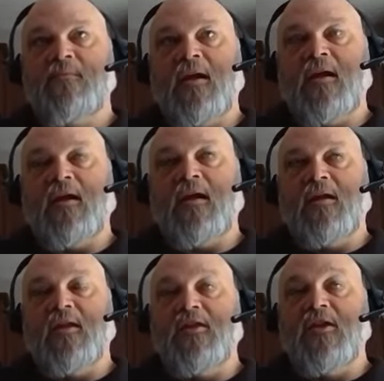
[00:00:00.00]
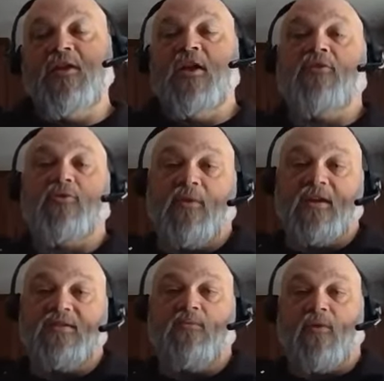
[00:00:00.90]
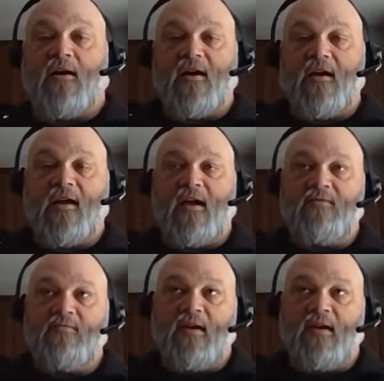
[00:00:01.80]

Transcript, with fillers: and, and another reason why I,